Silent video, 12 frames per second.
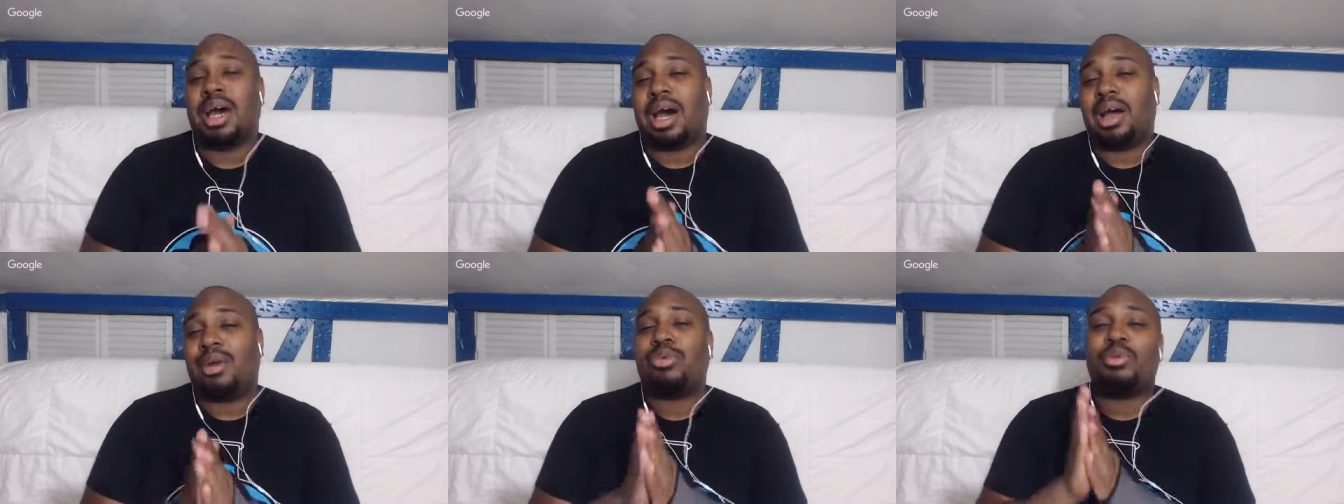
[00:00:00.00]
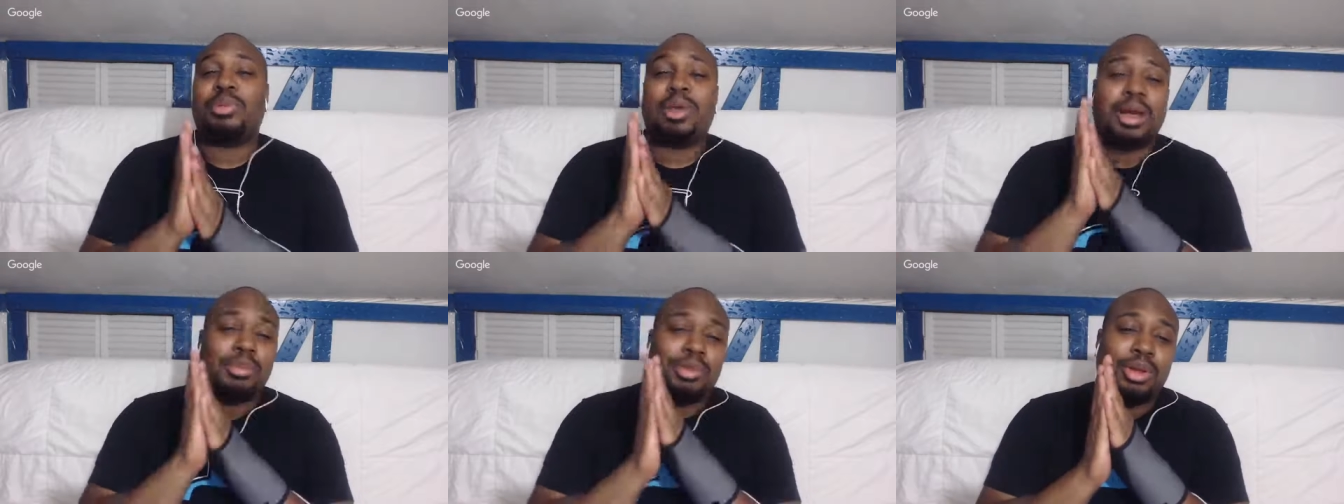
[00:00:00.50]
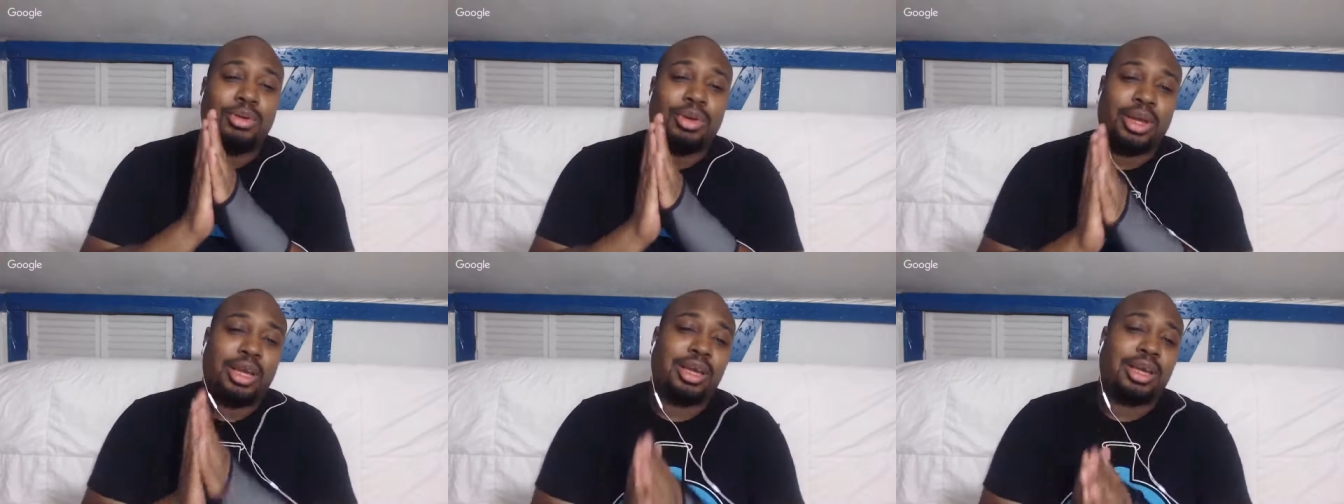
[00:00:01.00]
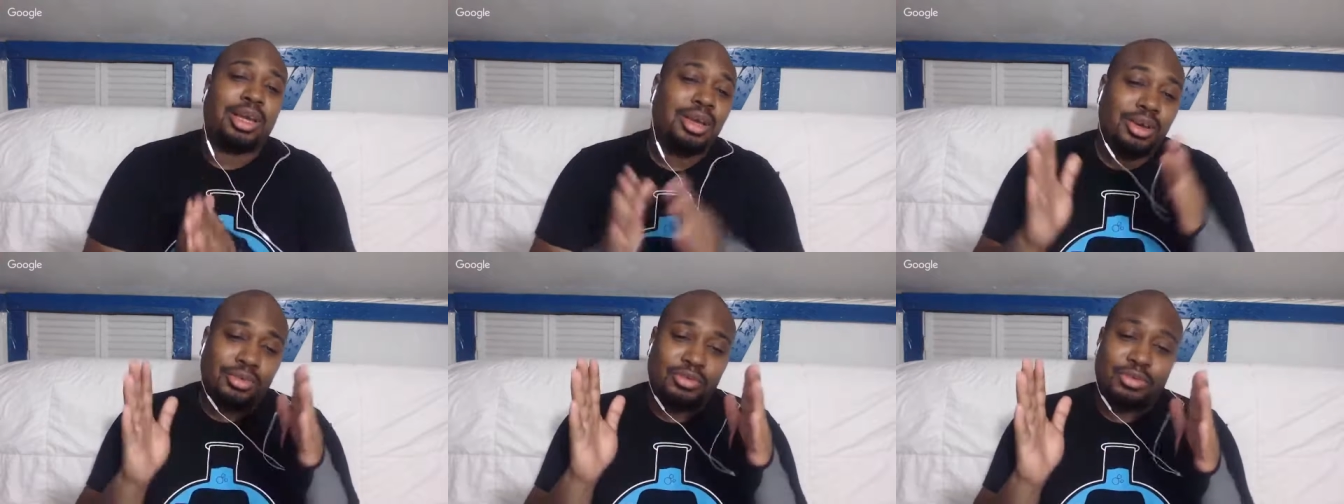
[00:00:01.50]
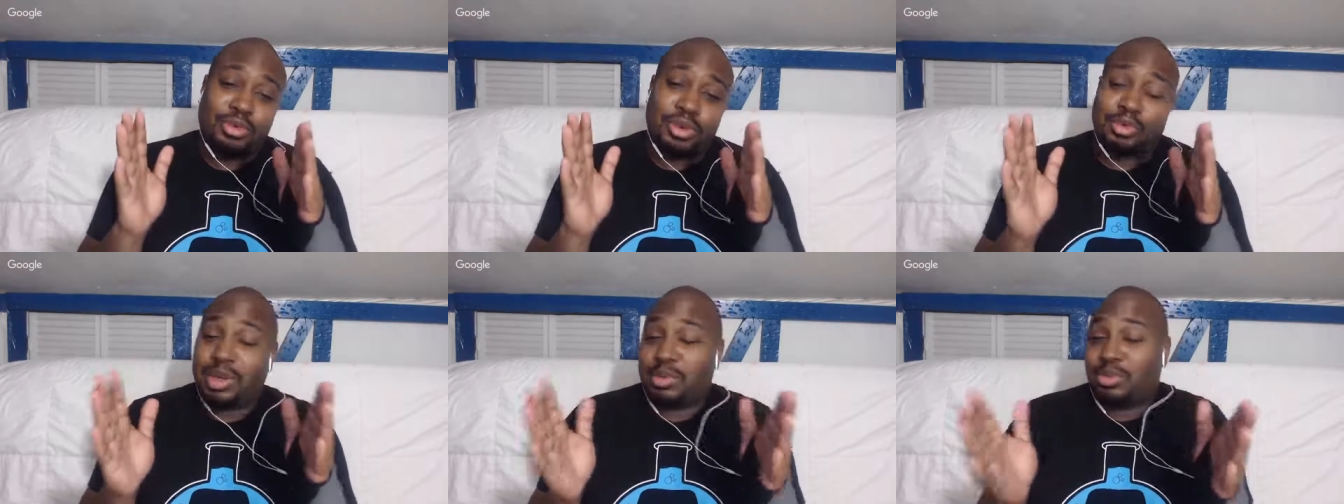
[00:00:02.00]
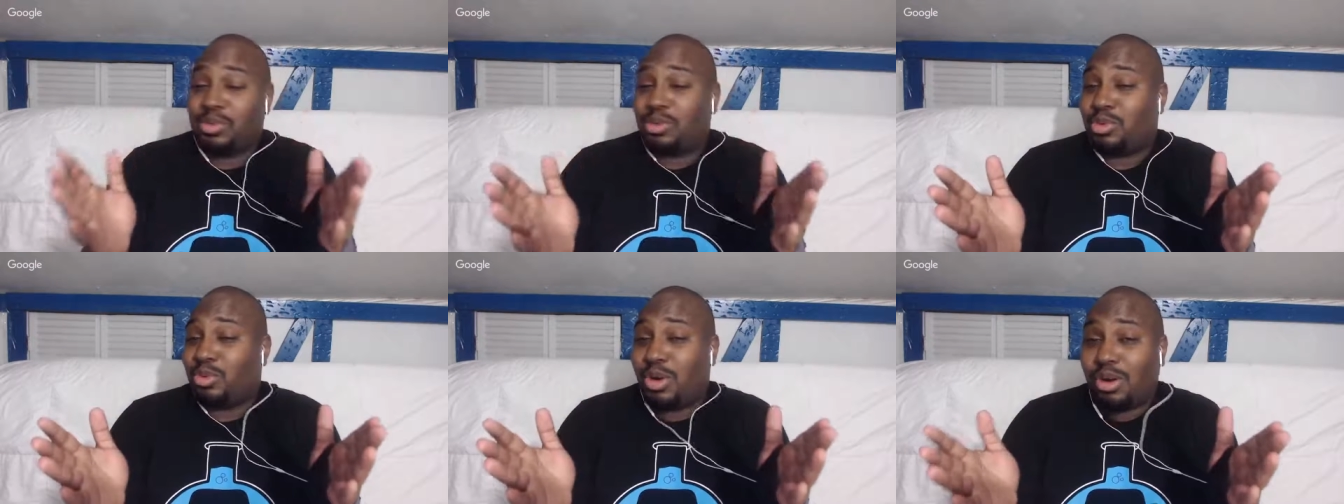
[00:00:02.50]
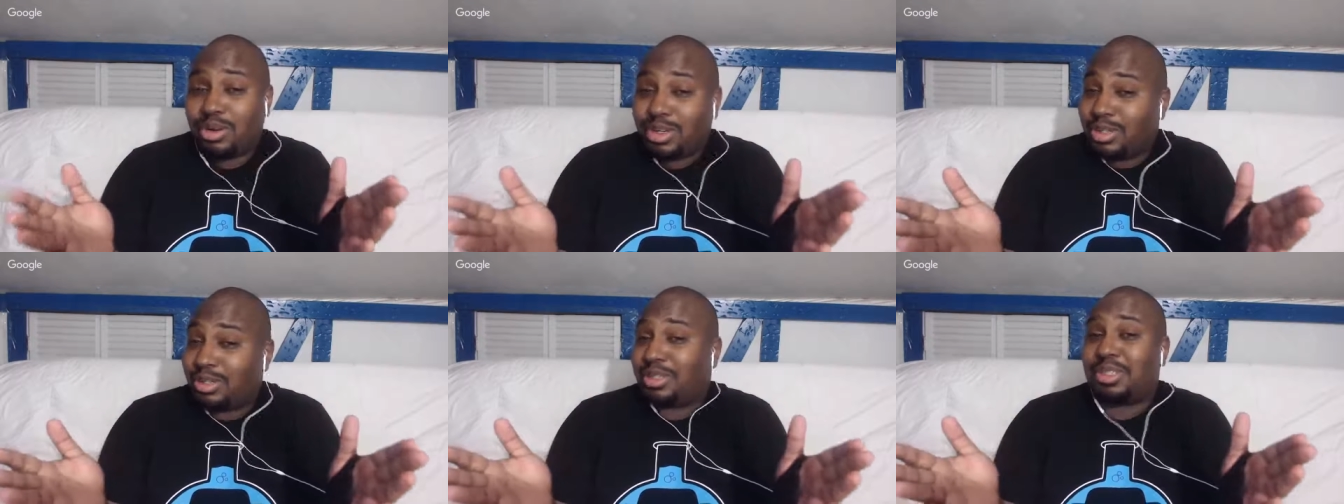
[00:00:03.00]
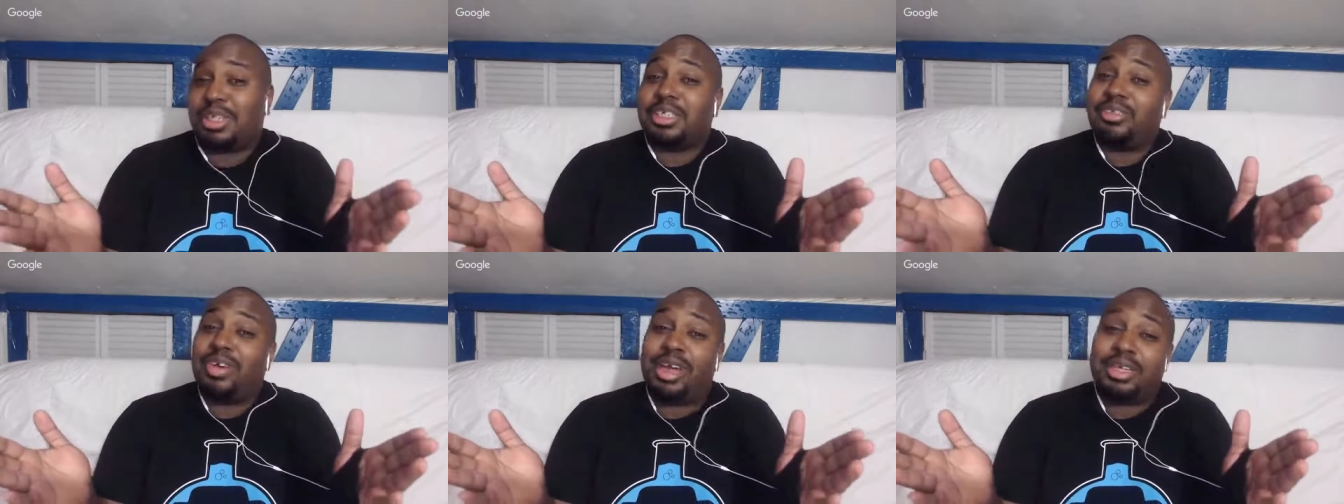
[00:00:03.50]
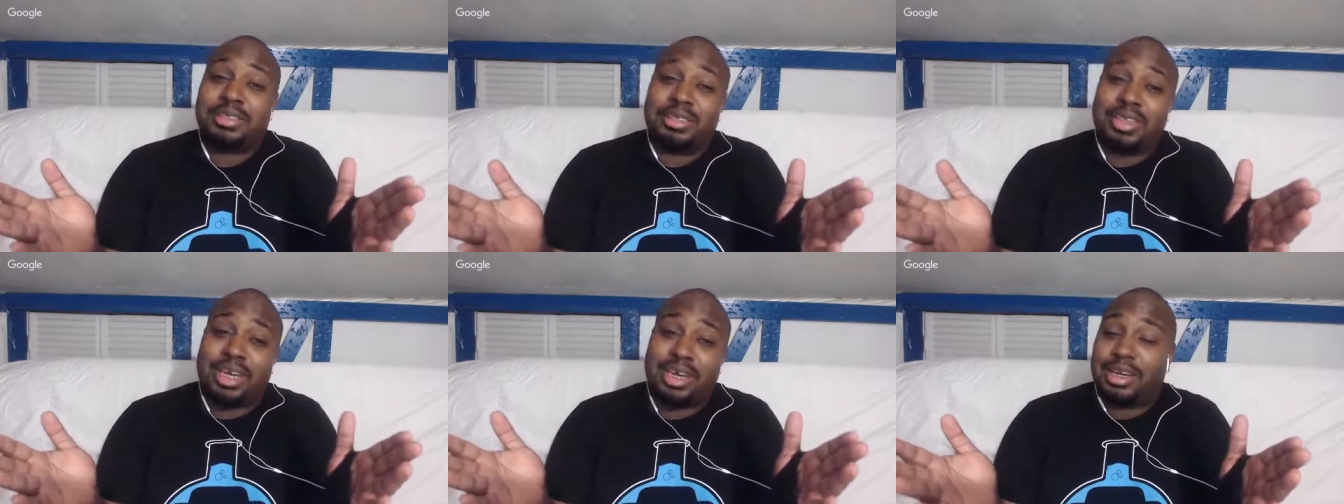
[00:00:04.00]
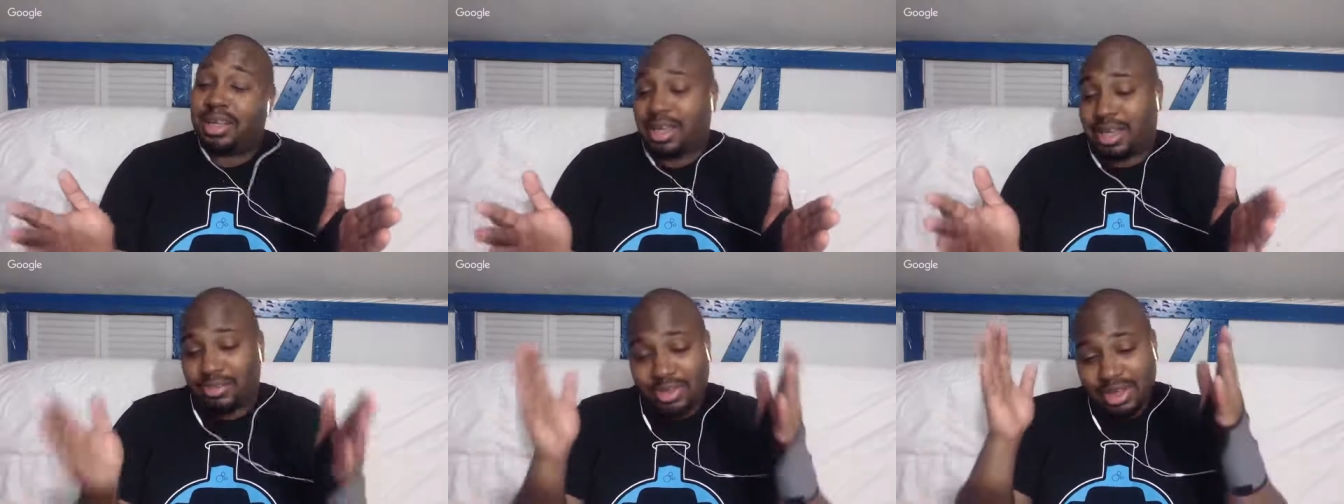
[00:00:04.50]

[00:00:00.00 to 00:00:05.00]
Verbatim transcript: I will be uploading for the people who aren't such fans of Dan and Dave